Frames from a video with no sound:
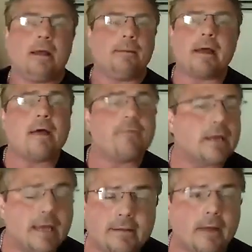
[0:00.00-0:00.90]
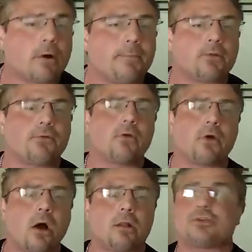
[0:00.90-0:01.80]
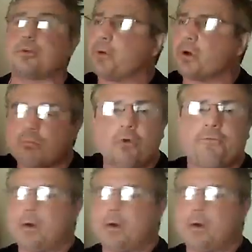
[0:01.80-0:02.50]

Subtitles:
Might have a kid they want to put through college or put a roof